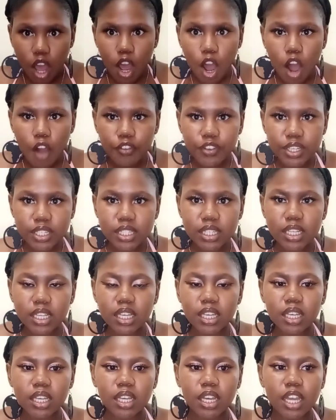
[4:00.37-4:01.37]

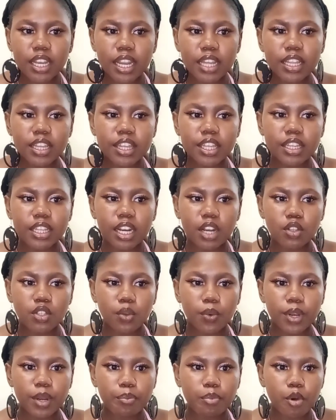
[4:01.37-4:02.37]
obviously, another thing that I
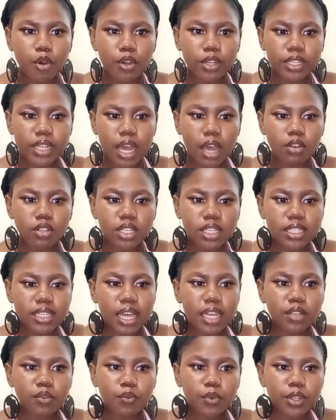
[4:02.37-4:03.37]
also want to point out is
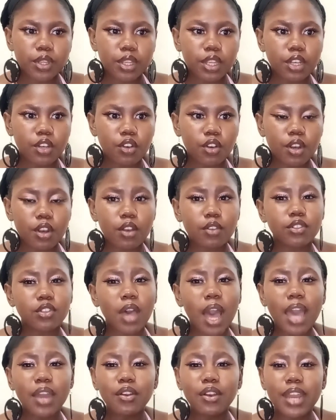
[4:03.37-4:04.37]
that so
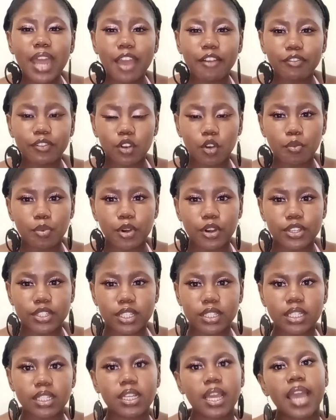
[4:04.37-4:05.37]
I don't have low
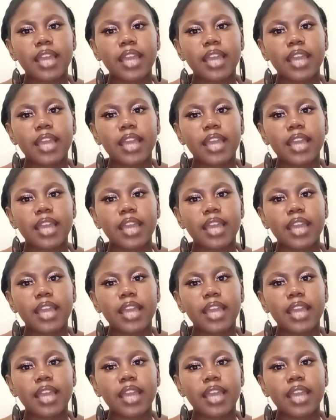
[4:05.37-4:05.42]
porosity.